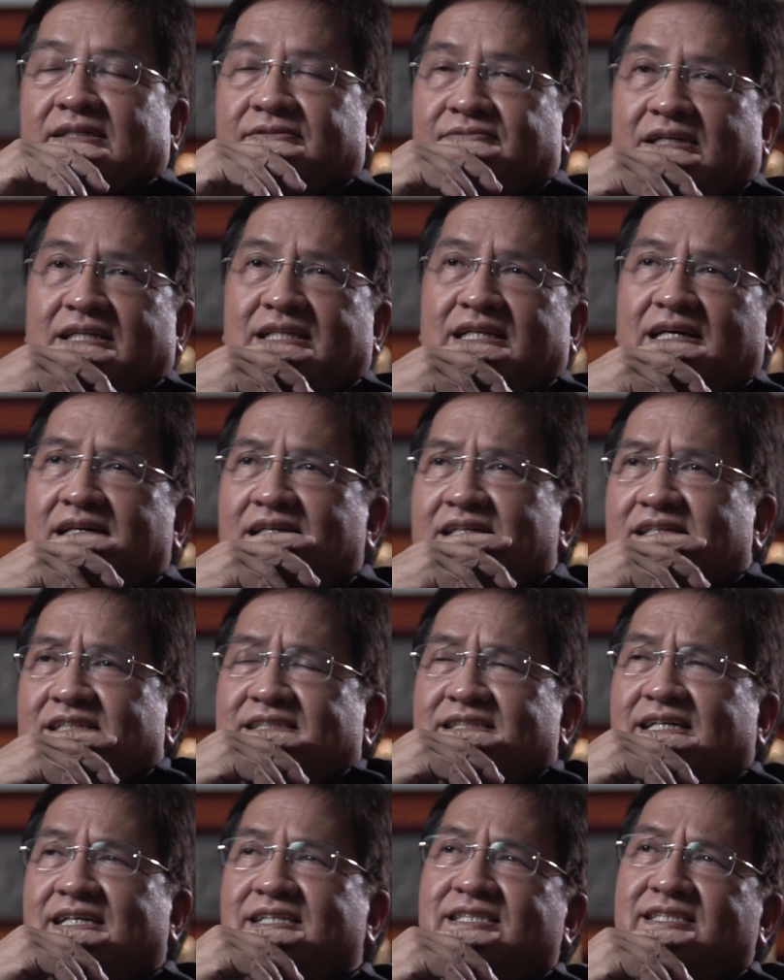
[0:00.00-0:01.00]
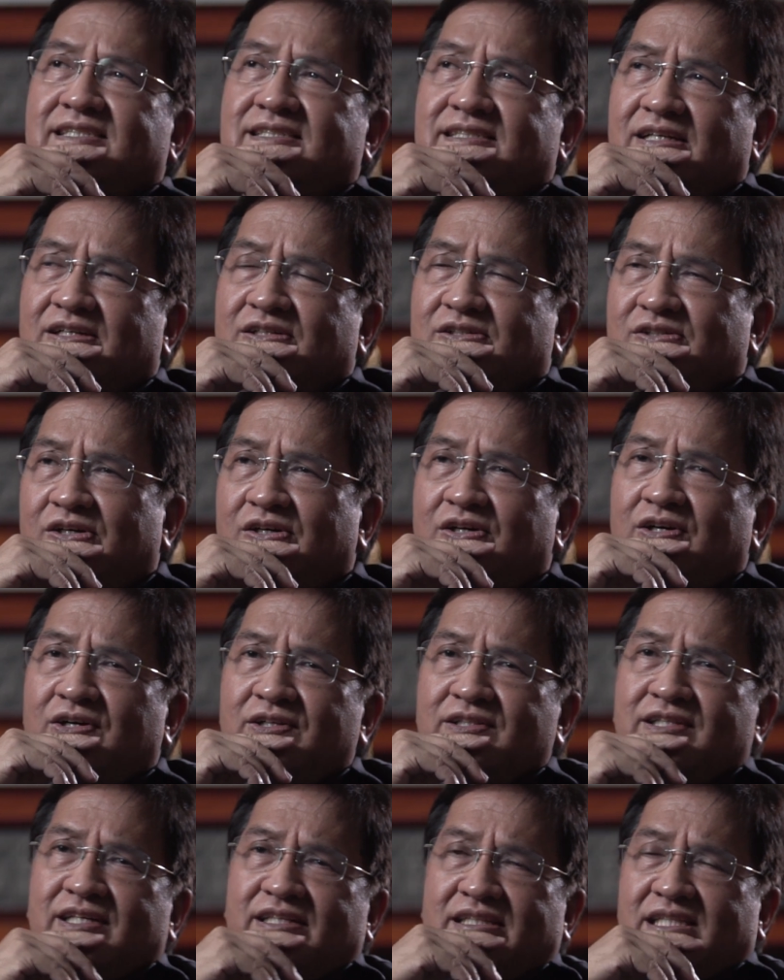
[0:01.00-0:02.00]
Well, I
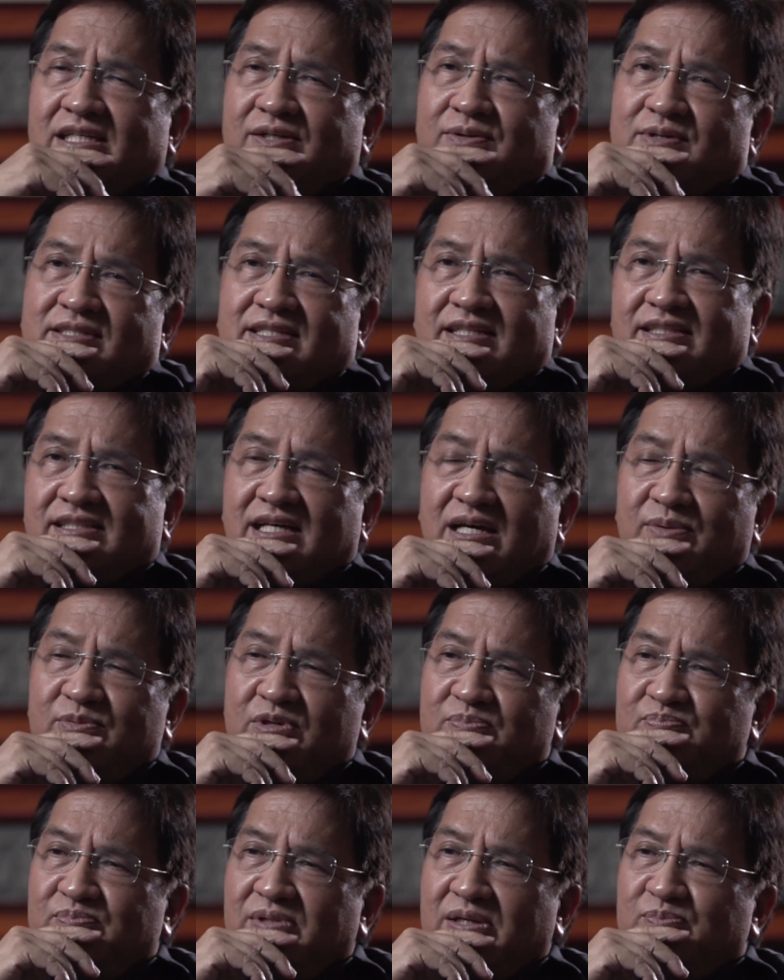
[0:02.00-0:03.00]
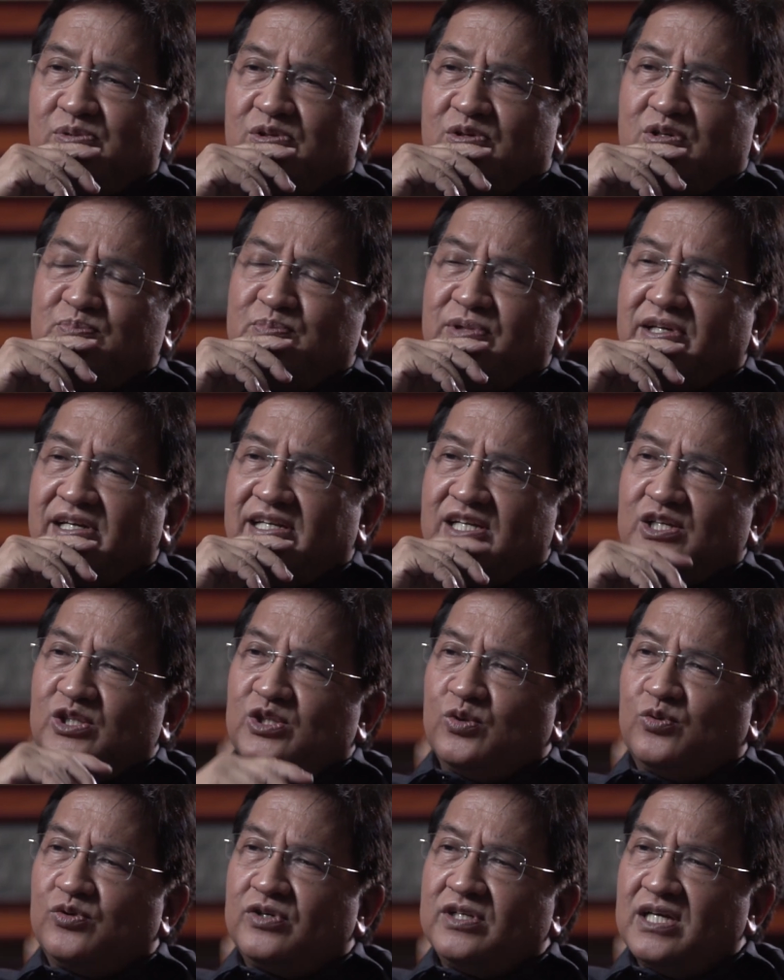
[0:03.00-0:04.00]
recall that there was a time when people were beginning
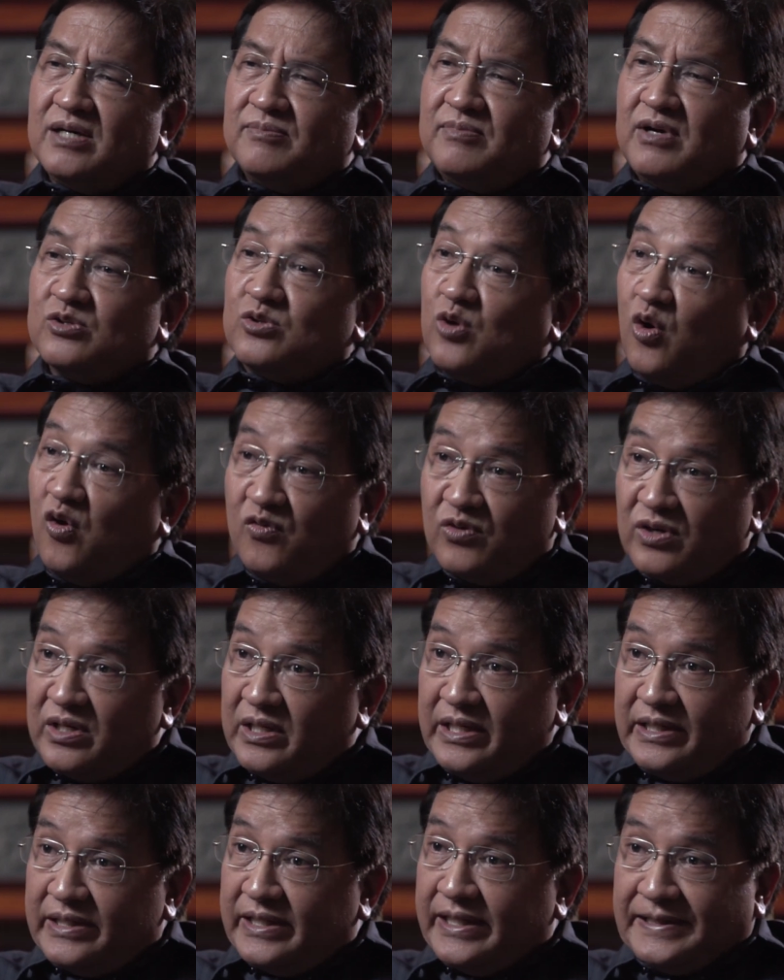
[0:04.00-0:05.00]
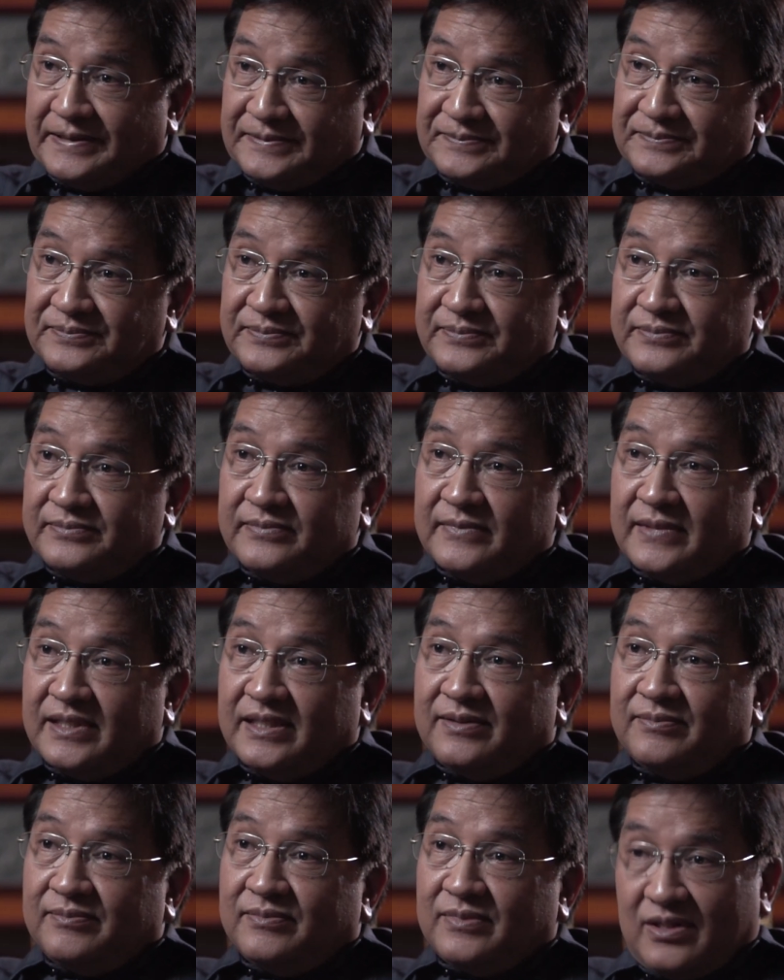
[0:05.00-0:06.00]
to worry about overheating
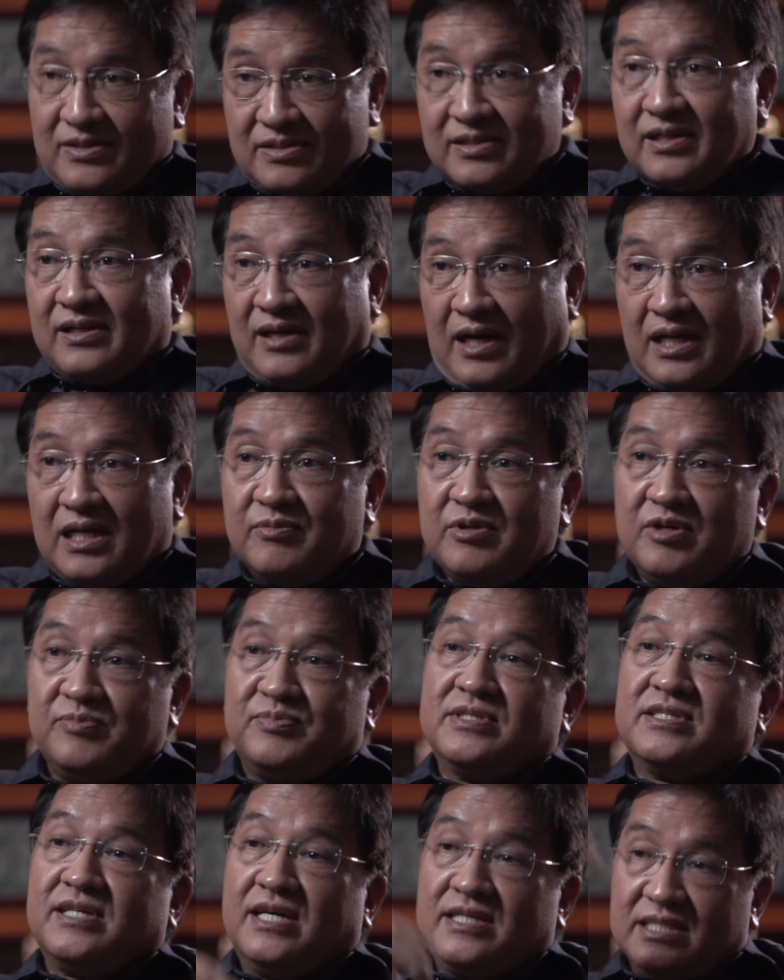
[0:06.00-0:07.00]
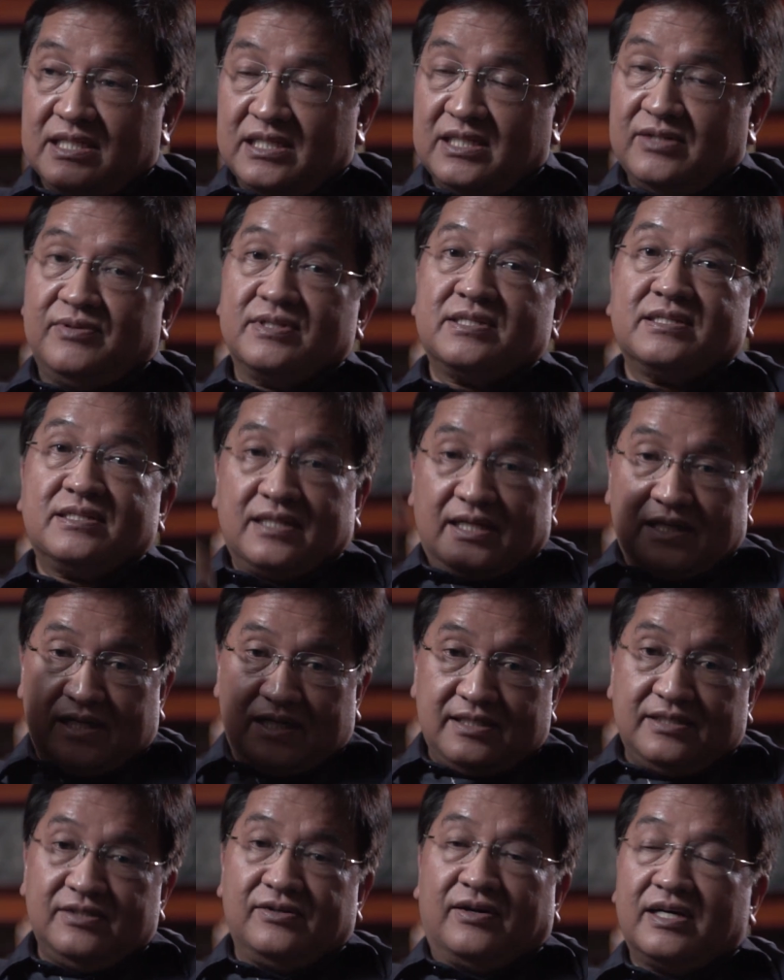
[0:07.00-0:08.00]
because the economy precisely was
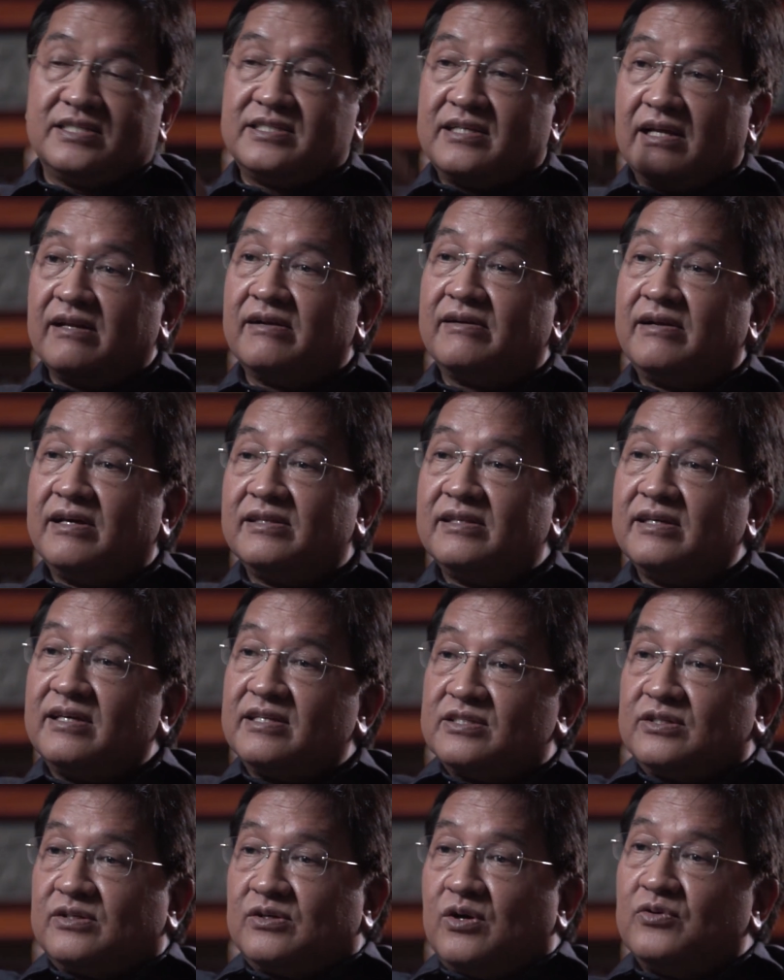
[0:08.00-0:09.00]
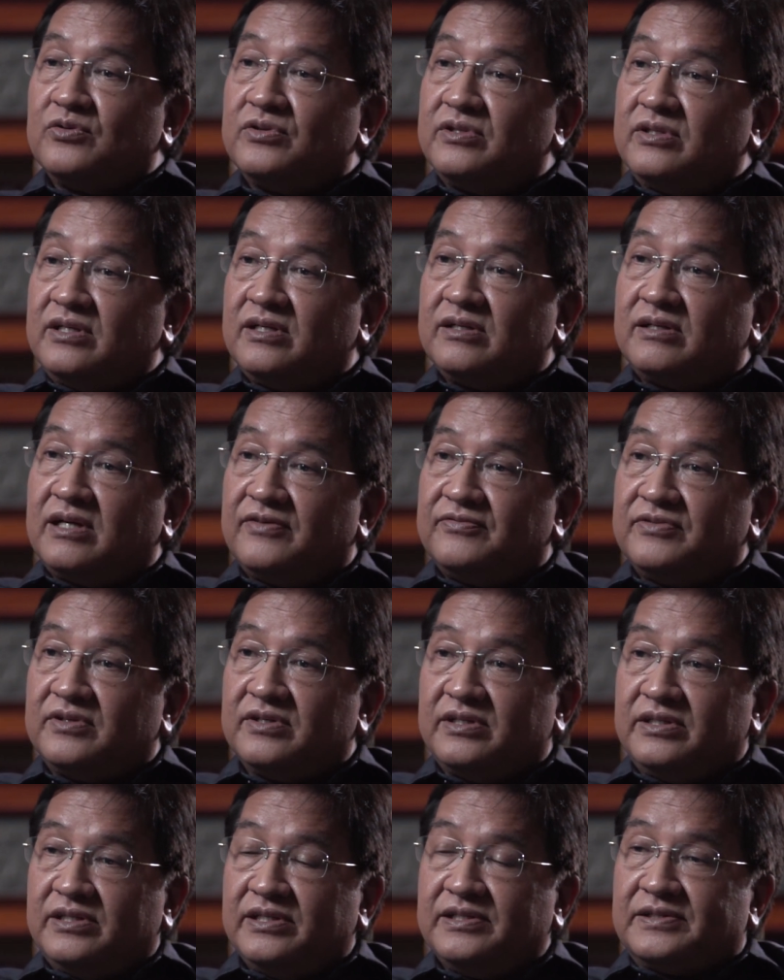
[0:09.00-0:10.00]
accelerating its growth year
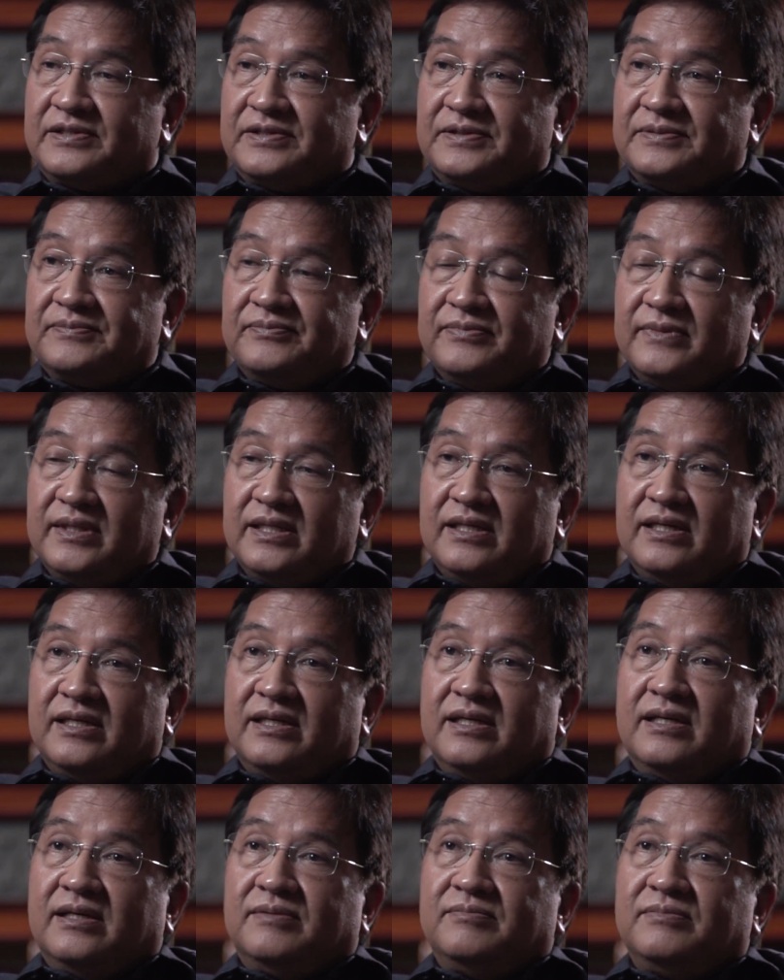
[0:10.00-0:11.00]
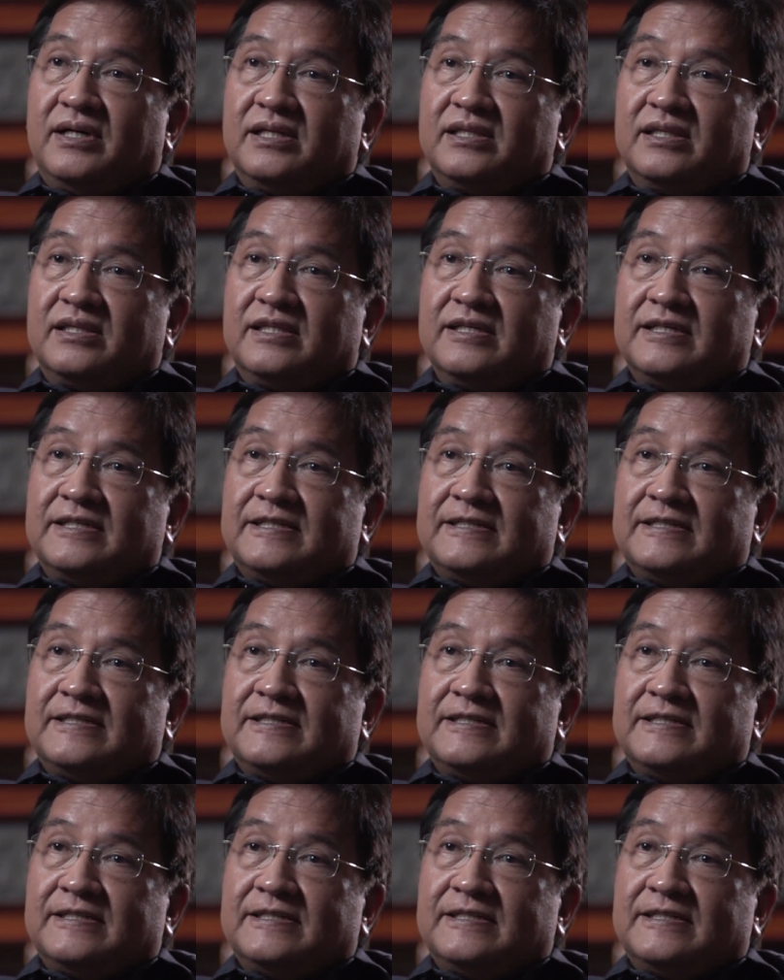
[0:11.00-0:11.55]
after year. But